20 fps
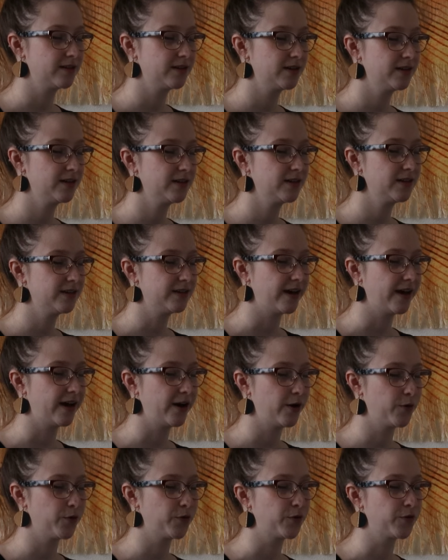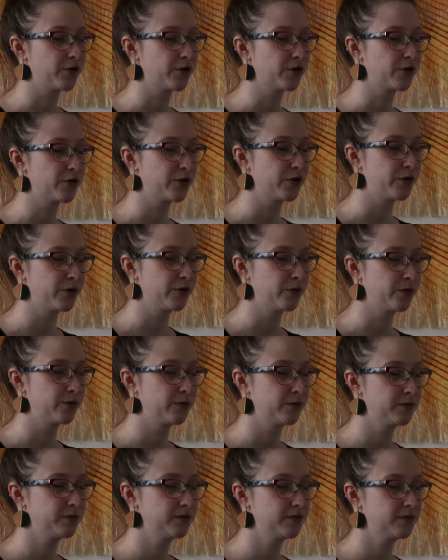in and out through your
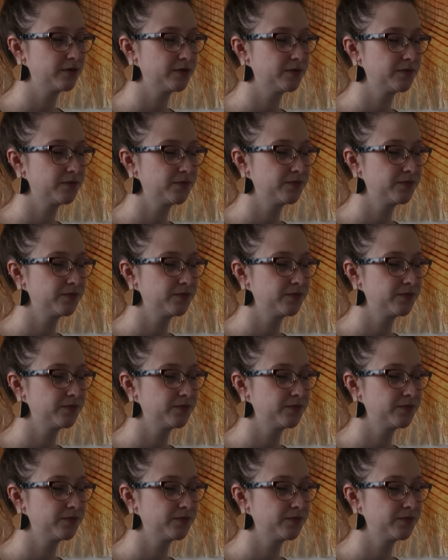nose.